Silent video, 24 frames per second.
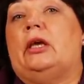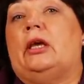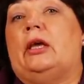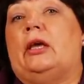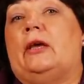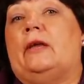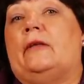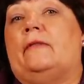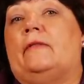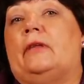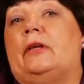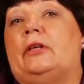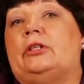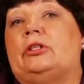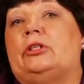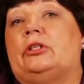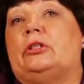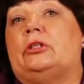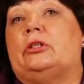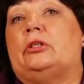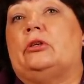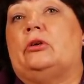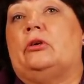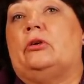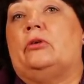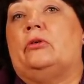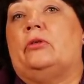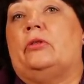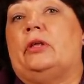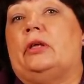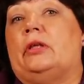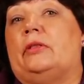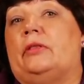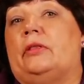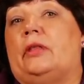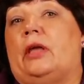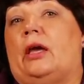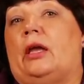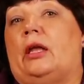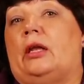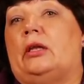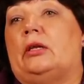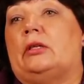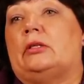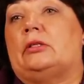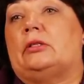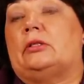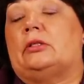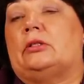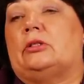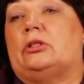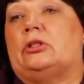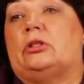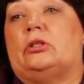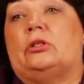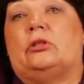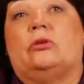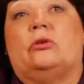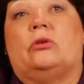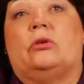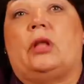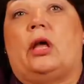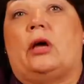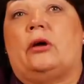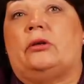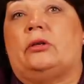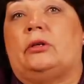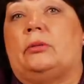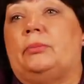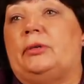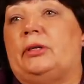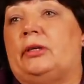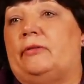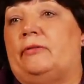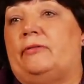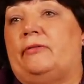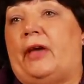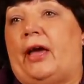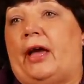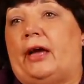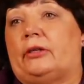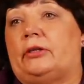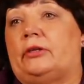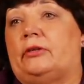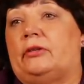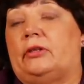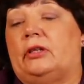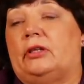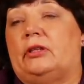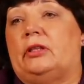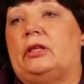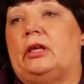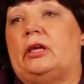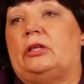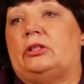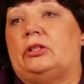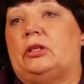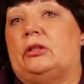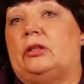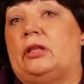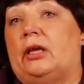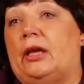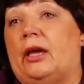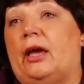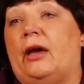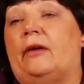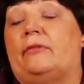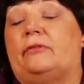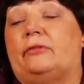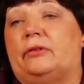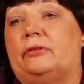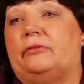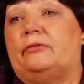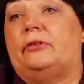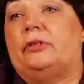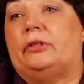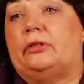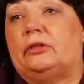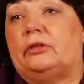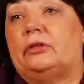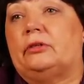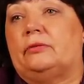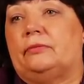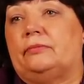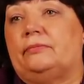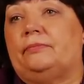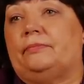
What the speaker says: and they should know that should no longer be a factor that they have to fear.